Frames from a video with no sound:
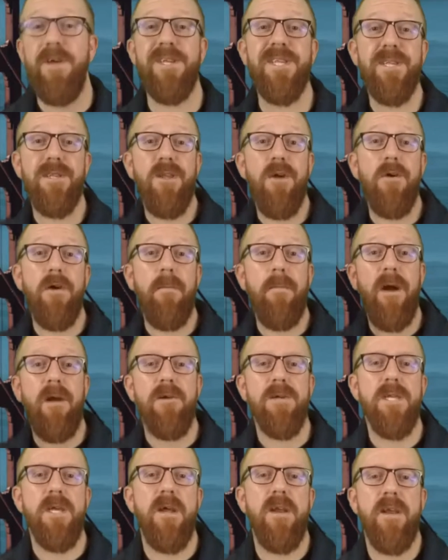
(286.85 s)
This is Logan
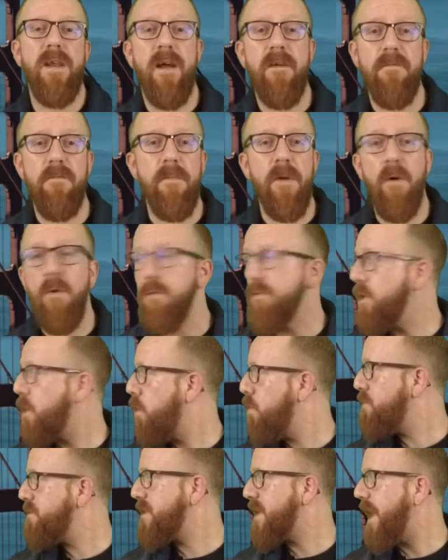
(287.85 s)
Myerz signing out from the old
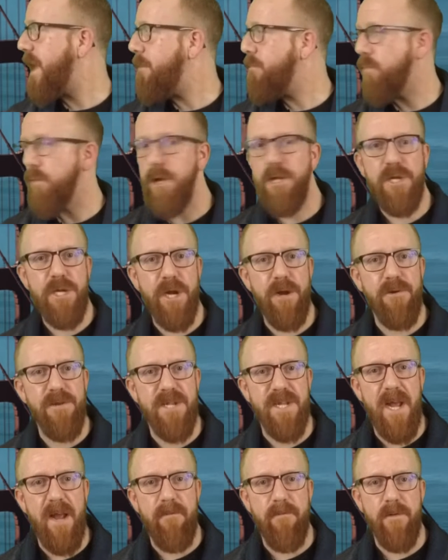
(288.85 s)
Golden Gate Bridge here in
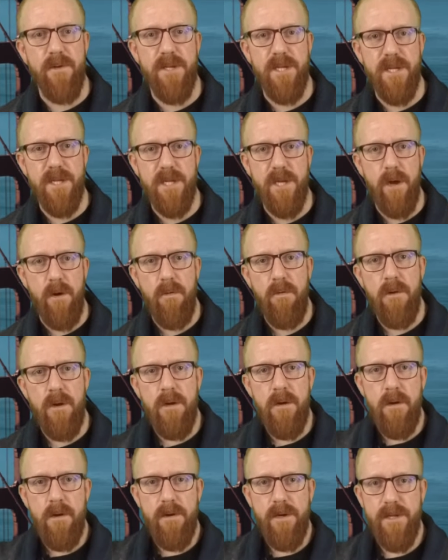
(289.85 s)
San Francisco.
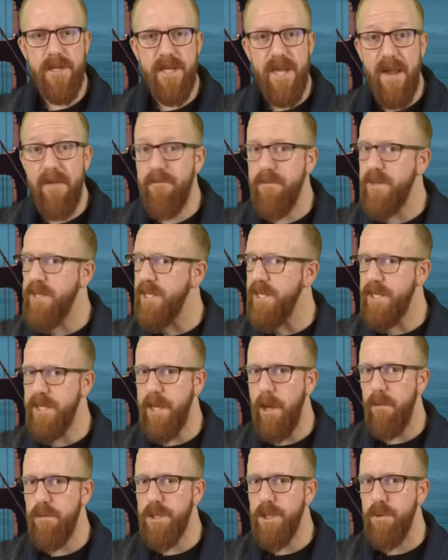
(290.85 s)
The San
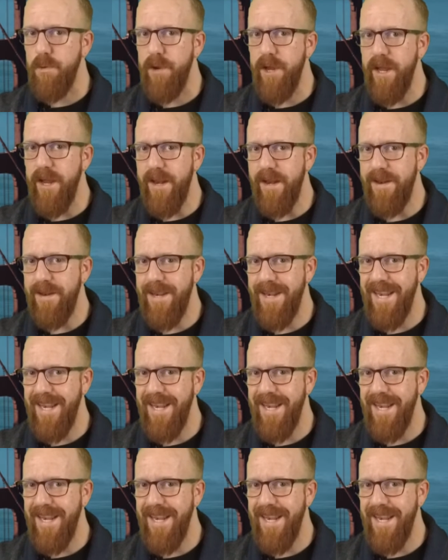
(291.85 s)
Francisco treat.